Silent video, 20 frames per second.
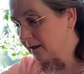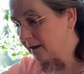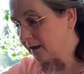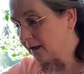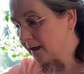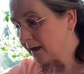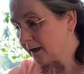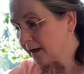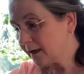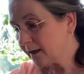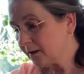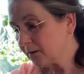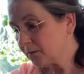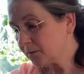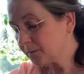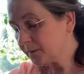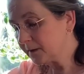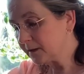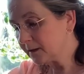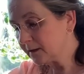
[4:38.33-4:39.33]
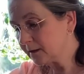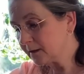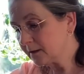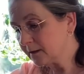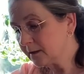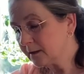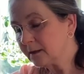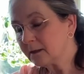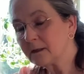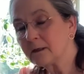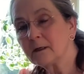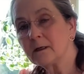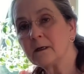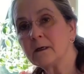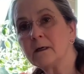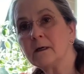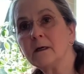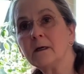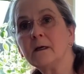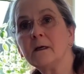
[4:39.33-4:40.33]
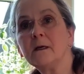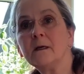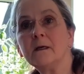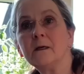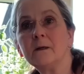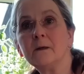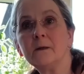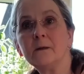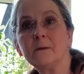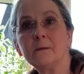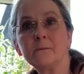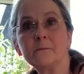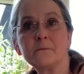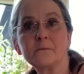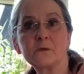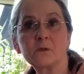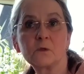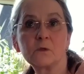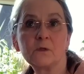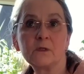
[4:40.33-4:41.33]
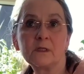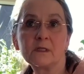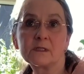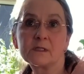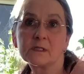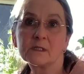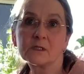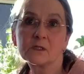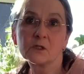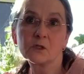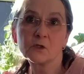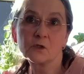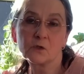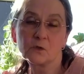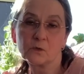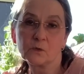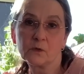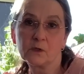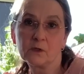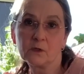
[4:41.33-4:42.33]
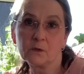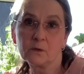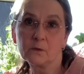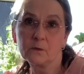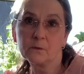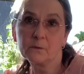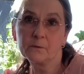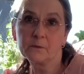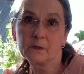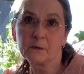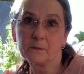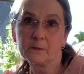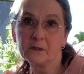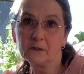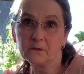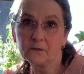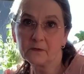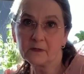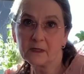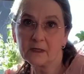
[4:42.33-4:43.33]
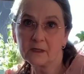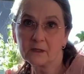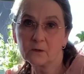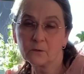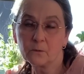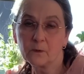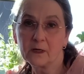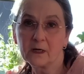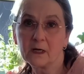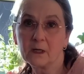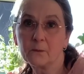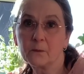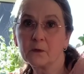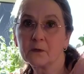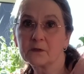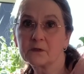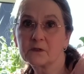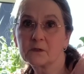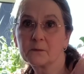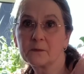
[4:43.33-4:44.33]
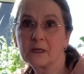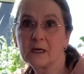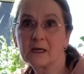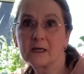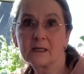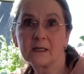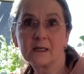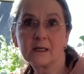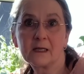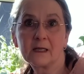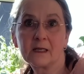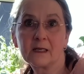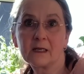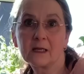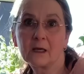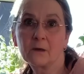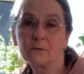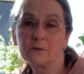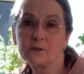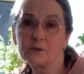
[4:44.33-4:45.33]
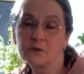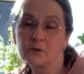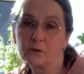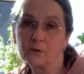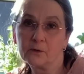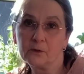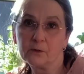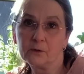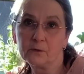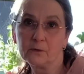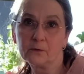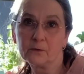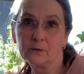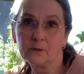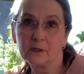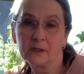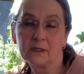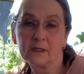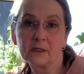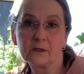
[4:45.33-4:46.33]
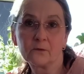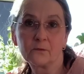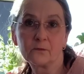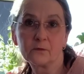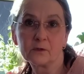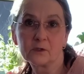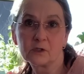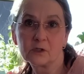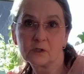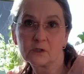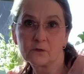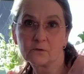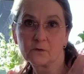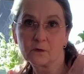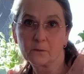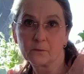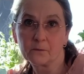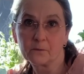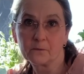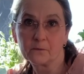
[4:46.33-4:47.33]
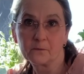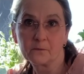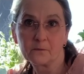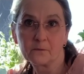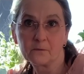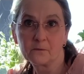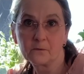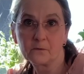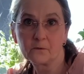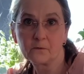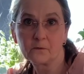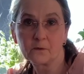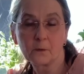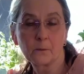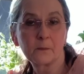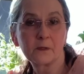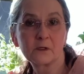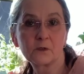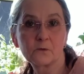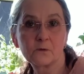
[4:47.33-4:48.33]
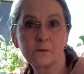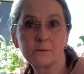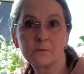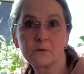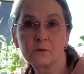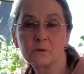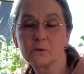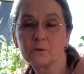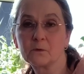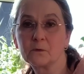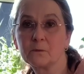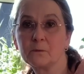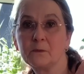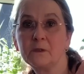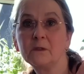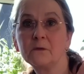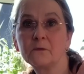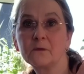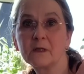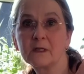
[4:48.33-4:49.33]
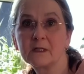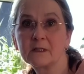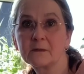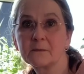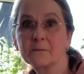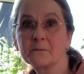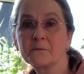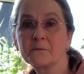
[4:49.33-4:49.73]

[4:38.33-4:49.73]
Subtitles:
I have been to Knit Sister's studio in Middelfart, where I bought some yarn, and I will show you a little footage from a trip to Middelfart.